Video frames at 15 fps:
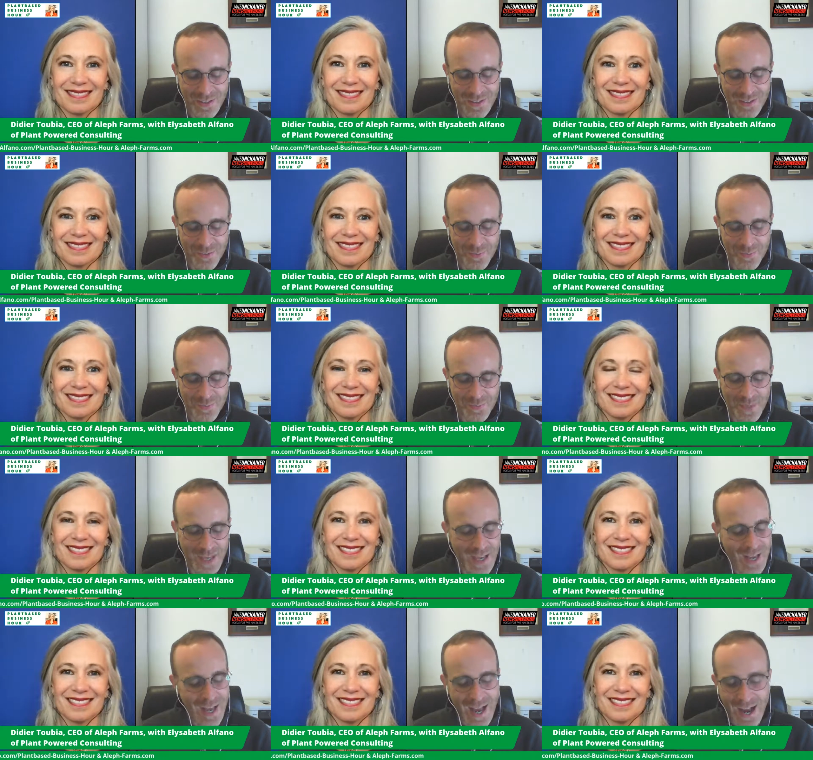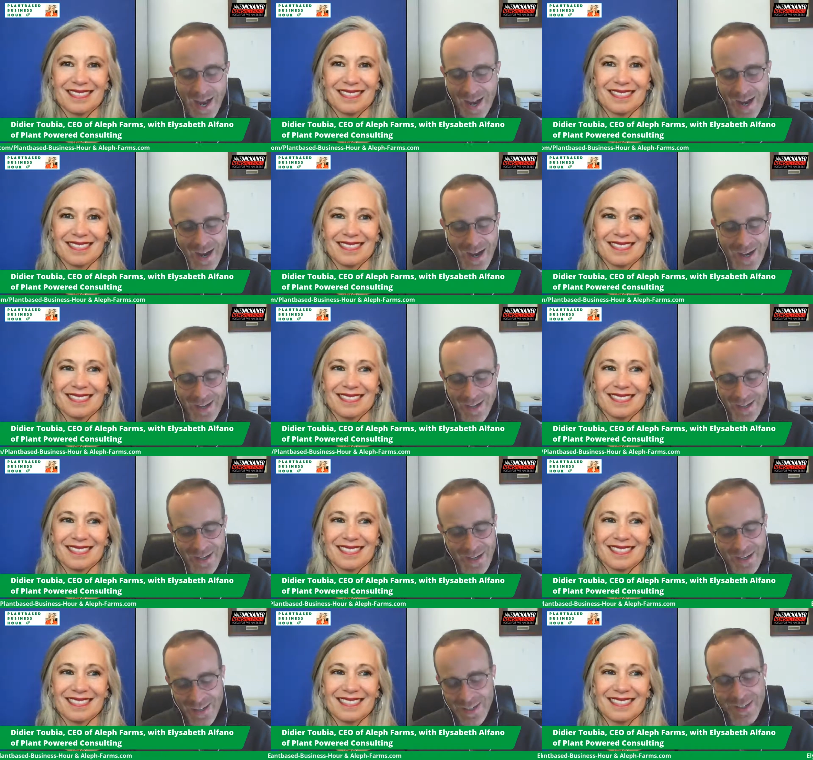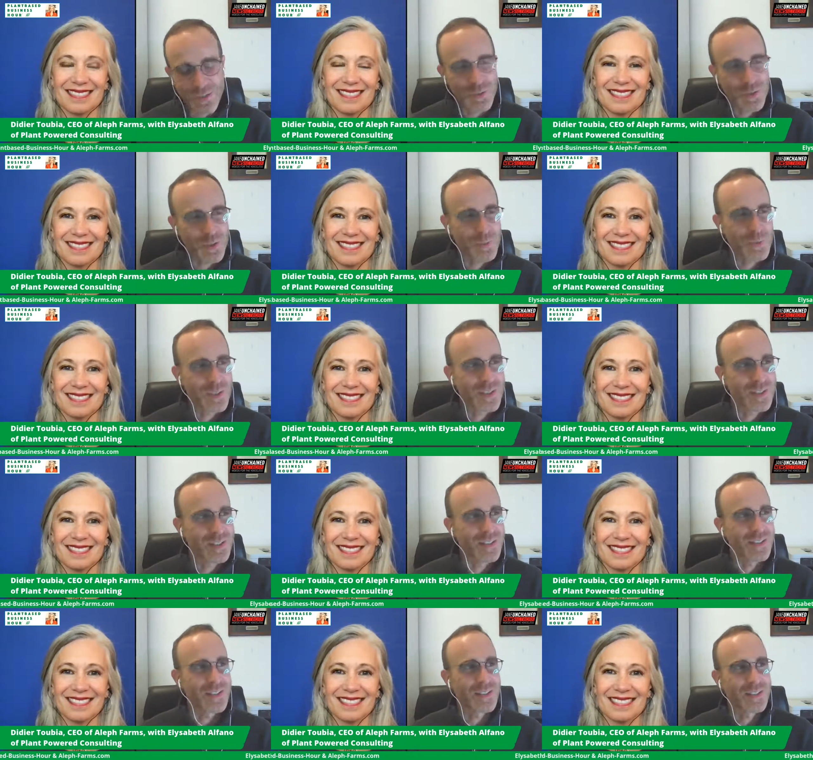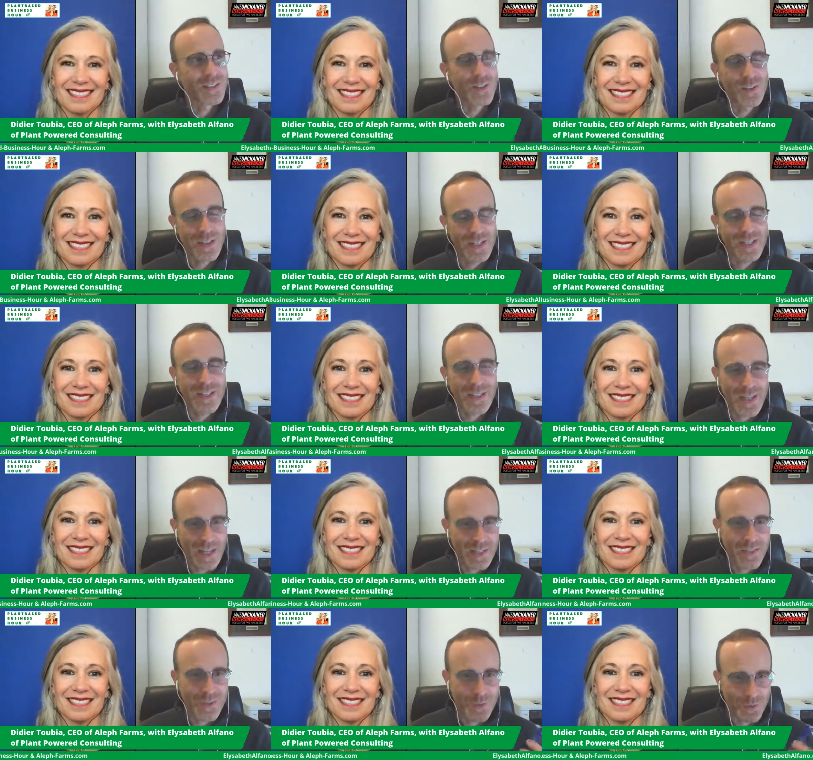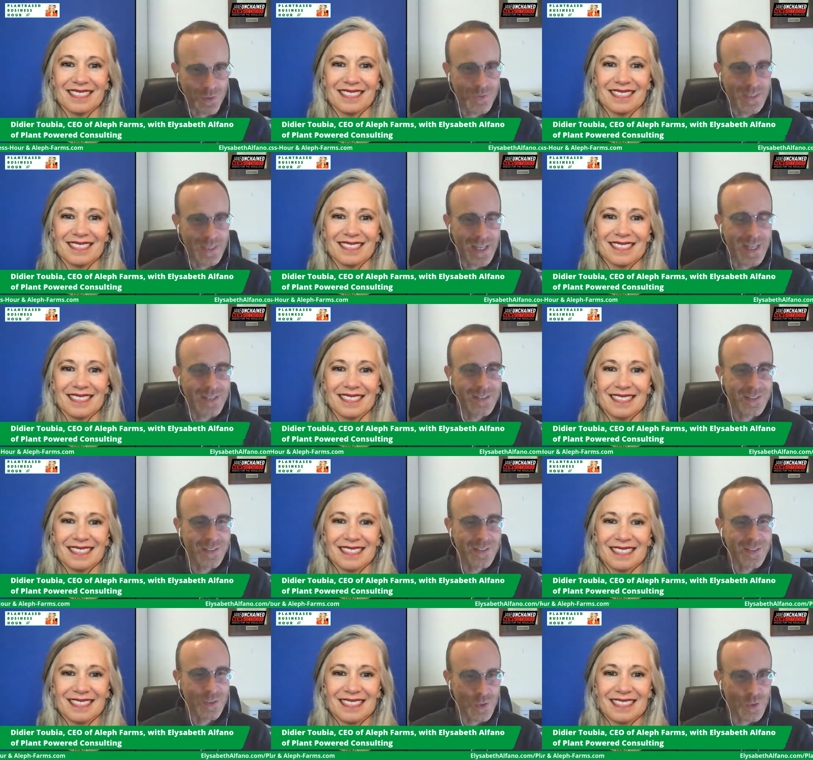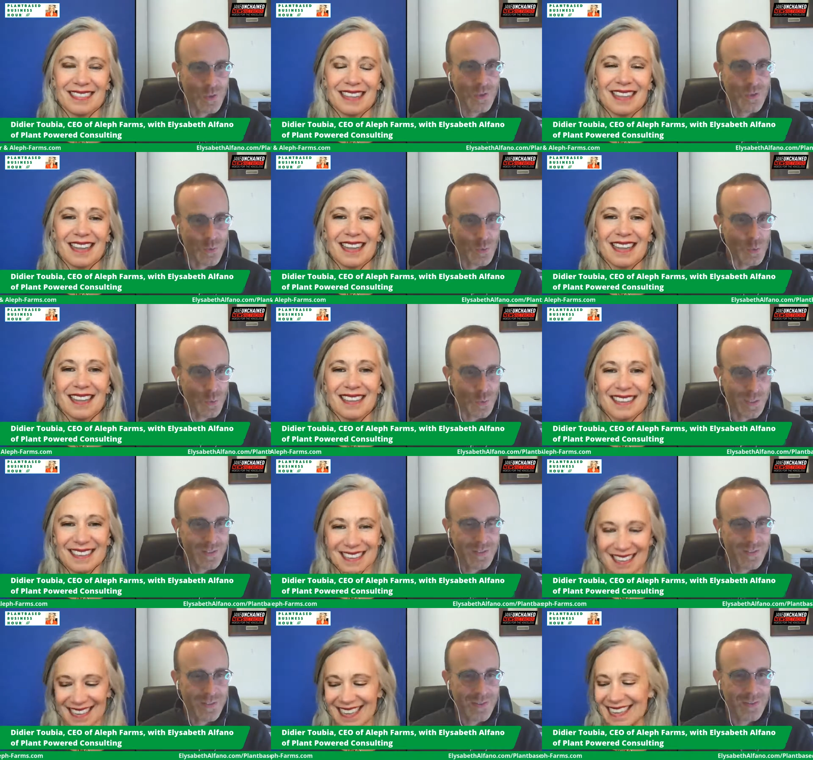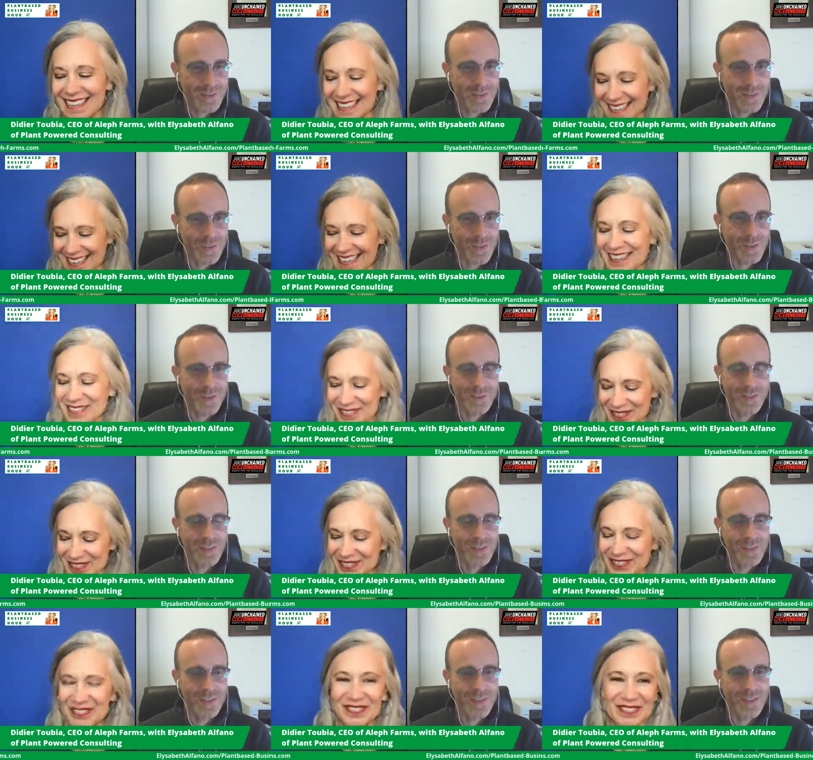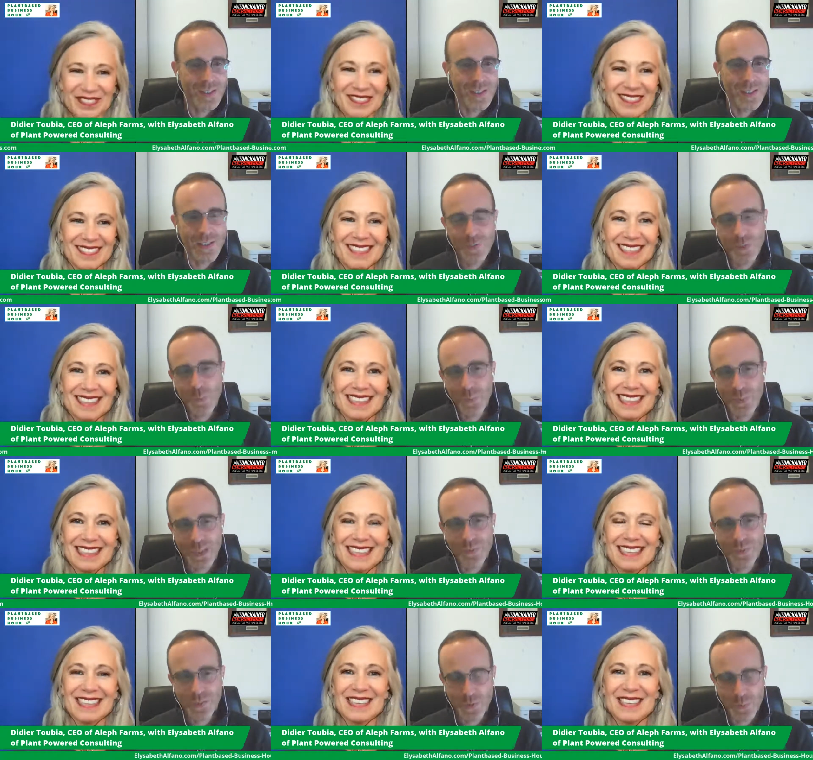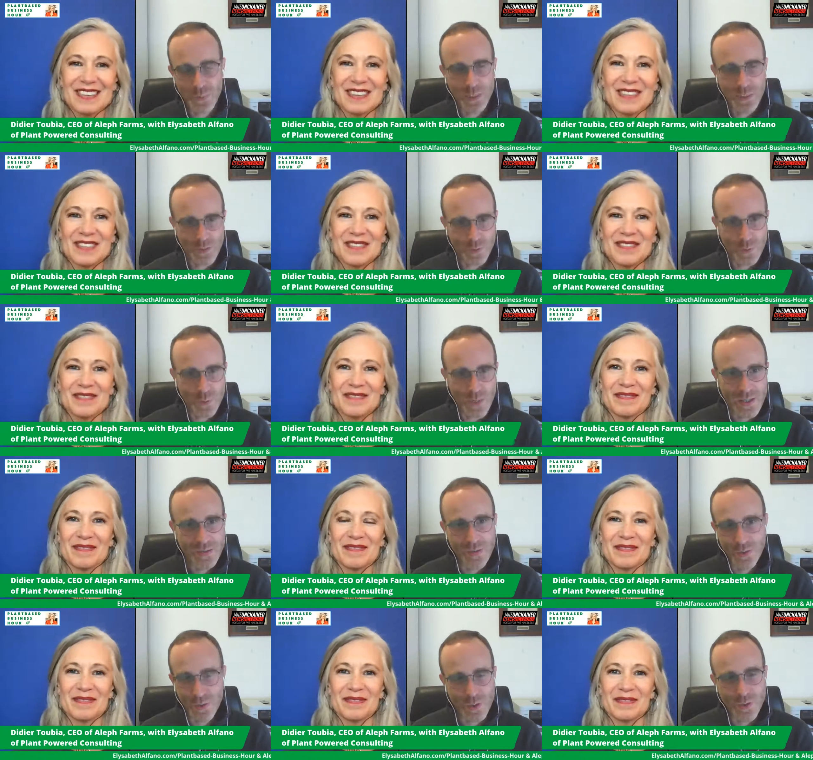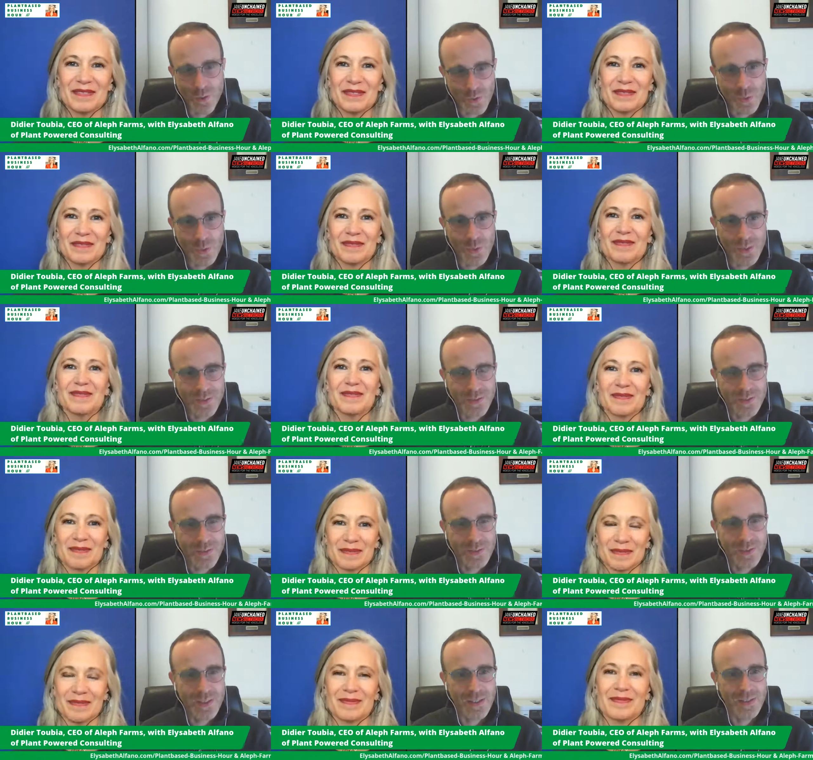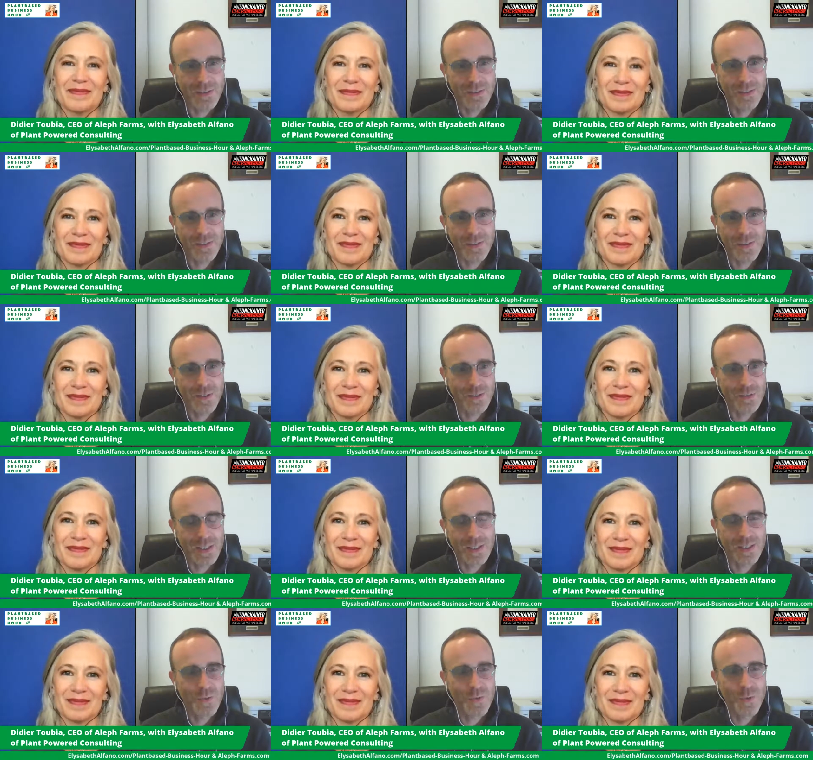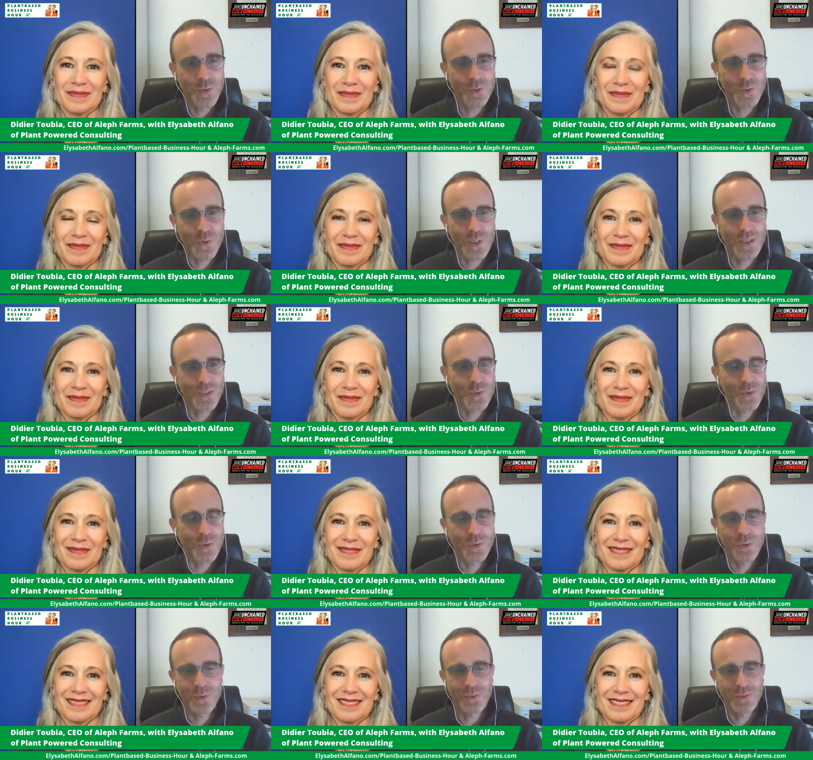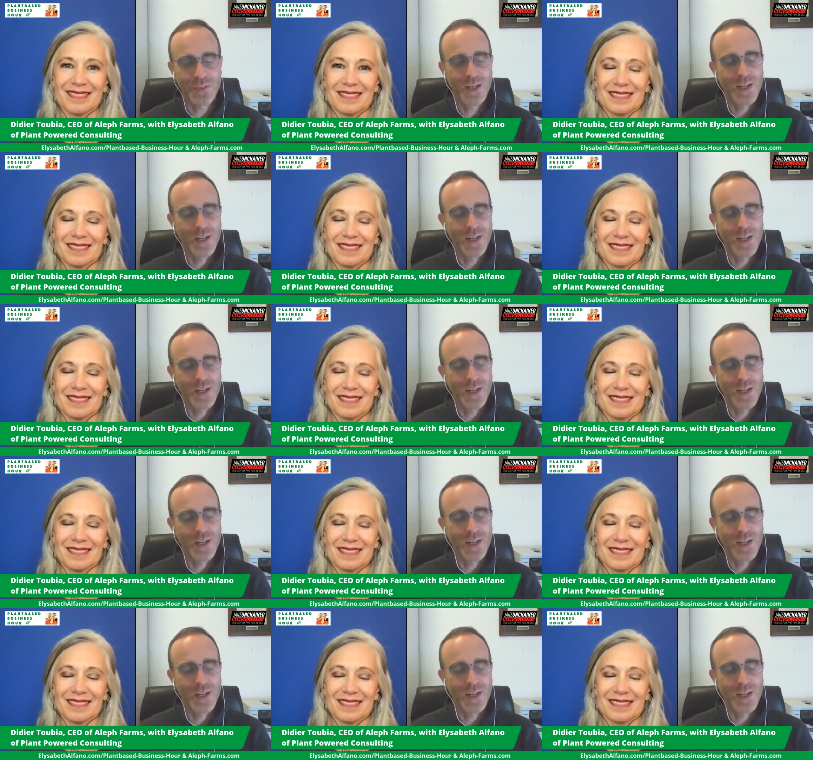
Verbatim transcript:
Speaker 1: um, I I like very much the the Nike ad of the 80s. Just do it. You know, mm-hmm. if you believe something is right, just do it. Uh, you know, if you're trying to